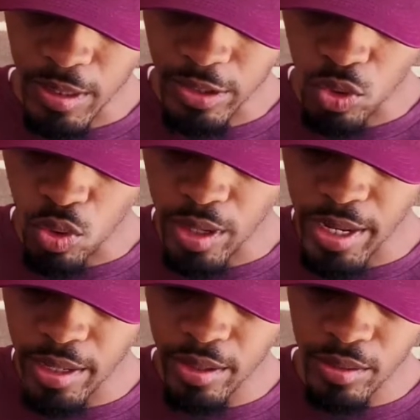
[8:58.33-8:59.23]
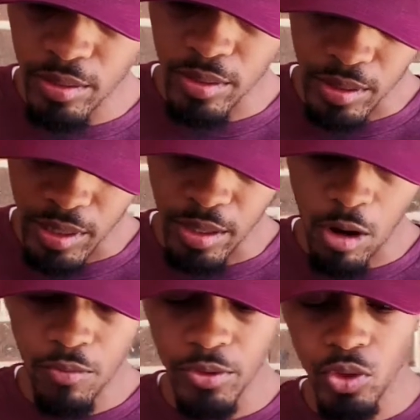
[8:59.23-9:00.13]
go ahead and get
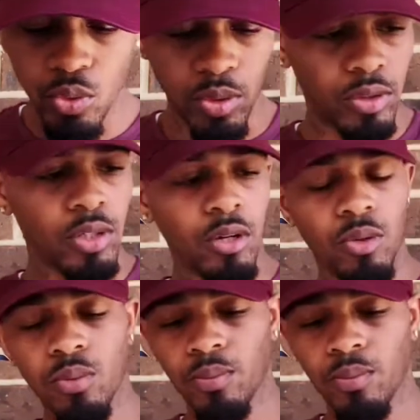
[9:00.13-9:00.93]
off into it. So,